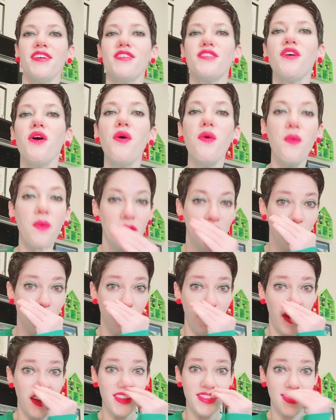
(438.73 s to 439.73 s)
So when your
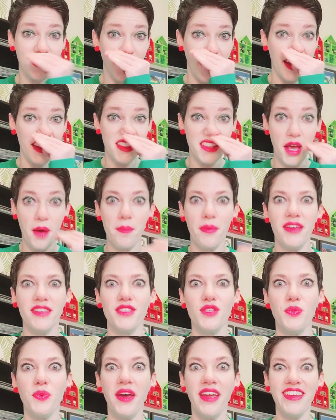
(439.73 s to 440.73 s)
face lights up,
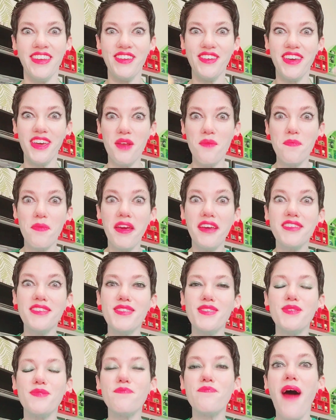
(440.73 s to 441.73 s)
it's when you get a big
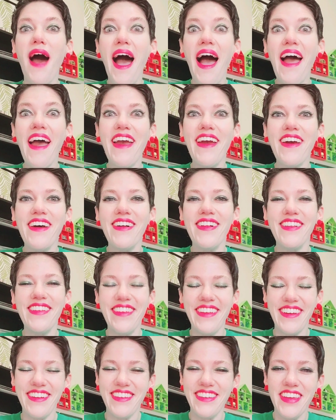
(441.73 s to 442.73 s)

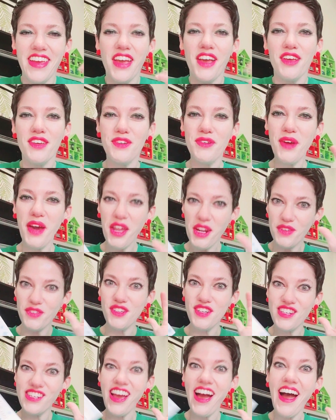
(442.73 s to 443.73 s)
smile and you kind of
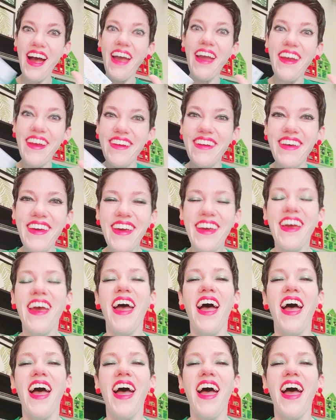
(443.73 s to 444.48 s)
shine.